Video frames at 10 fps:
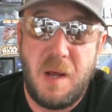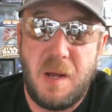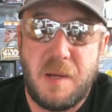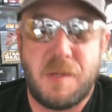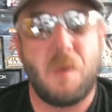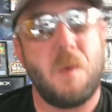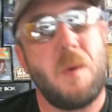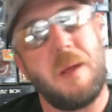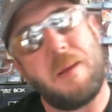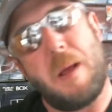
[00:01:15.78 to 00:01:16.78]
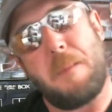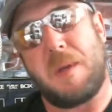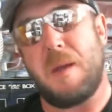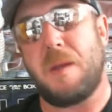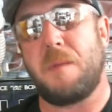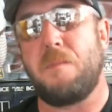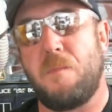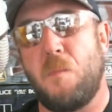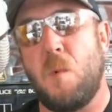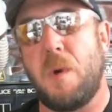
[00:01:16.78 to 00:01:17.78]
So I'm kind of
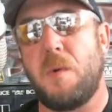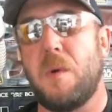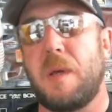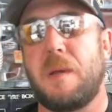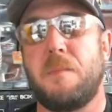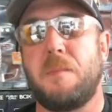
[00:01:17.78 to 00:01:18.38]
wondering,